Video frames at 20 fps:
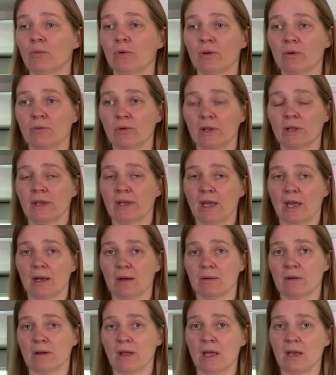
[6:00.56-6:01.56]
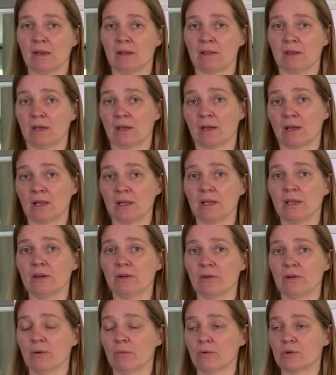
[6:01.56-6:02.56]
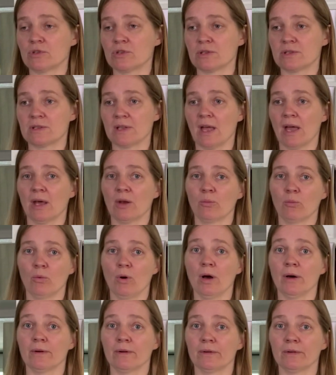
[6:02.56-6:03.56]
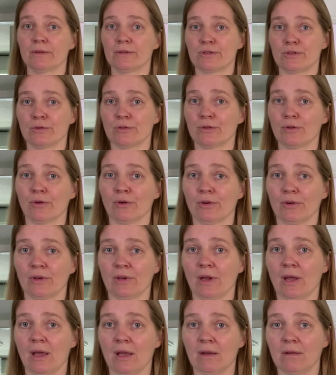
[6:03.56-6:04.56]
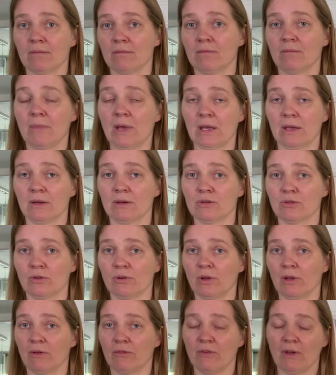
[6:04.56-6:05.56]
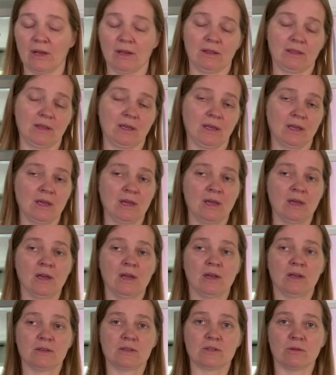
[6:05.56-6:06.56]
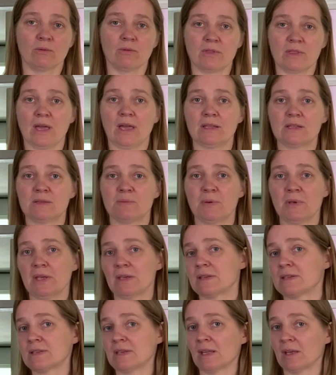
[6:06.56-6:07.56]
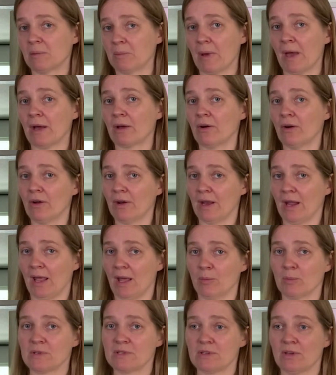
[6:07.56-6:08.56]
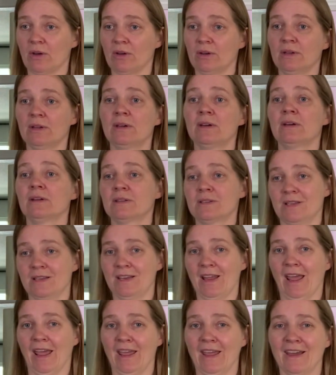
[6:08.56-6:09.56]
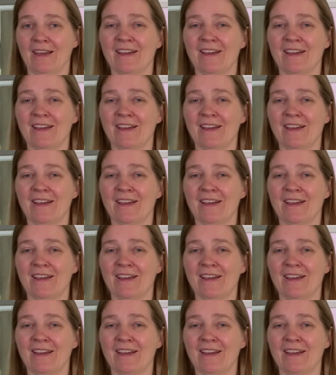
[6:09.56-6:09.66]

wouldn't really get anything cleaner, it would just add water to dirt and make it dirty if anything. So that's being sent back on Amazon today.